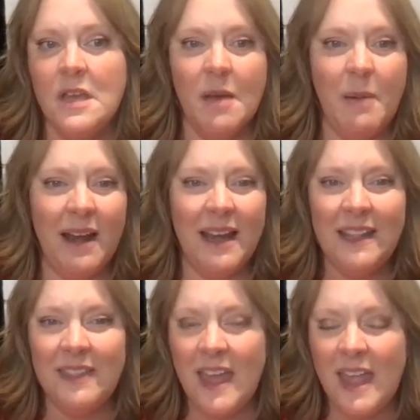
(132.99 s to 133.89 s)
about
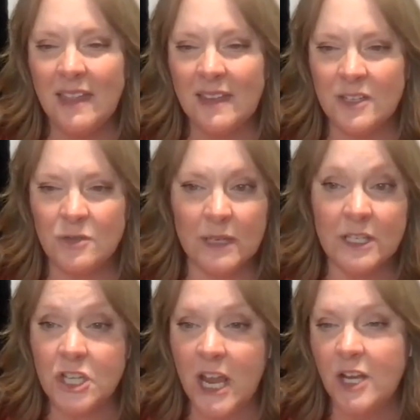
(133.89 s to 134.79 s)
anything that has really
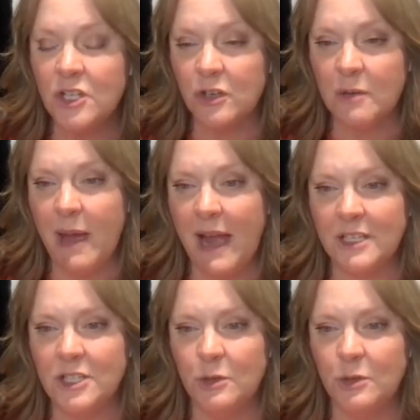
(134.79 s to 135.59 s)
changed or impacted